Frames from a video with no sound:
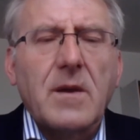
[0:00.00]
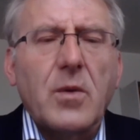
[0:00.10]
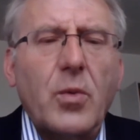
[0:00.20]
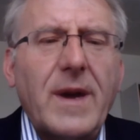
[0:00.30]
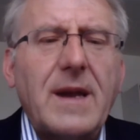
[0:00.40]

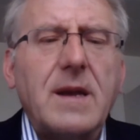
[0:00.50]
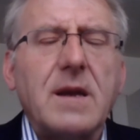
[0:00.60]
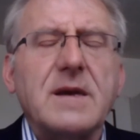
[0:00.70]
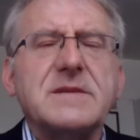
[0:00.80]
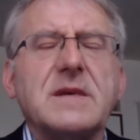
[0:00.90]
Well,
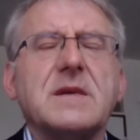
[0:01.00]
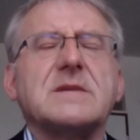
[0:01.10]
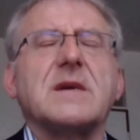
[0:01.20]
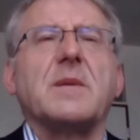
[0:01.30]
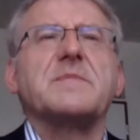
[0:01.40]
this
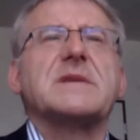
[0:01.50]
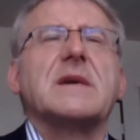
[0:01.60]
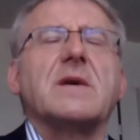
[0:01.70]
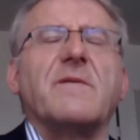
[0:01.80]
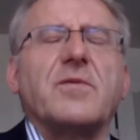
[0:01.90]
is
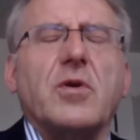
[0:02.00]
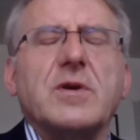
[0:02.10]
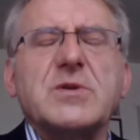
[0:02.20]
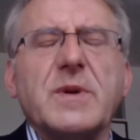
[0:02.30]
something, of course,